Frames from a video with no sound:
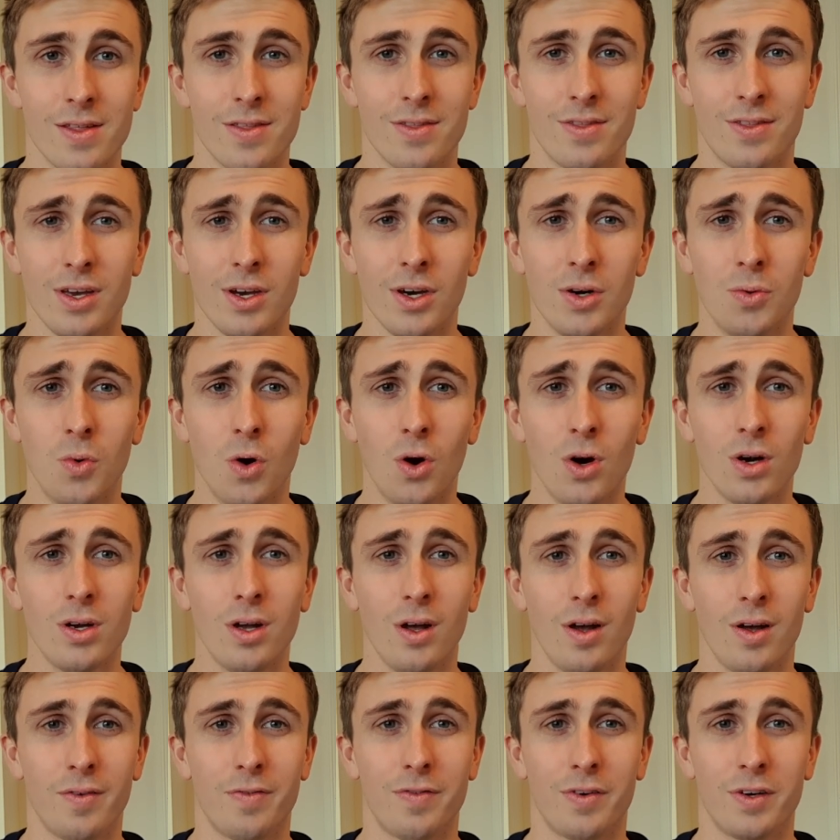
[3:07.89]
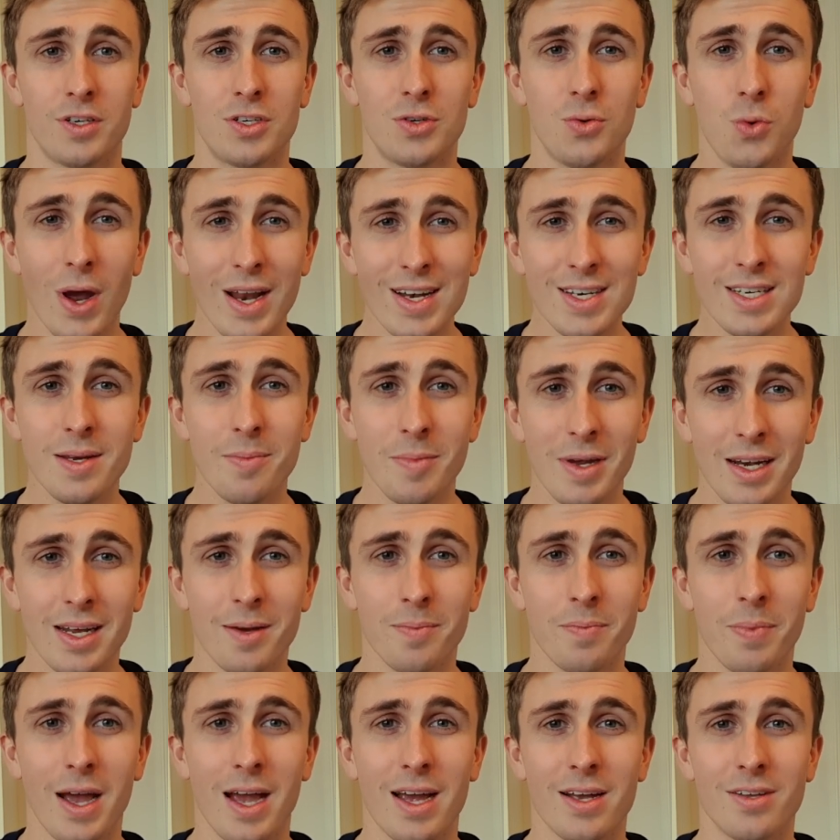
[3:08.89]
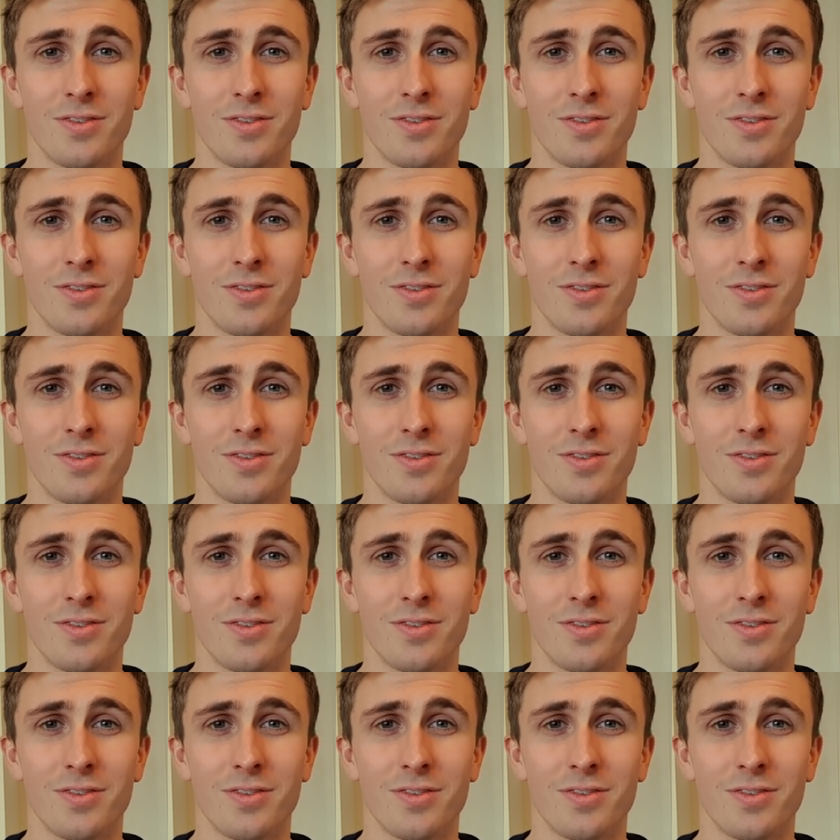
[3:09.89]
Theo Walcott for £20 million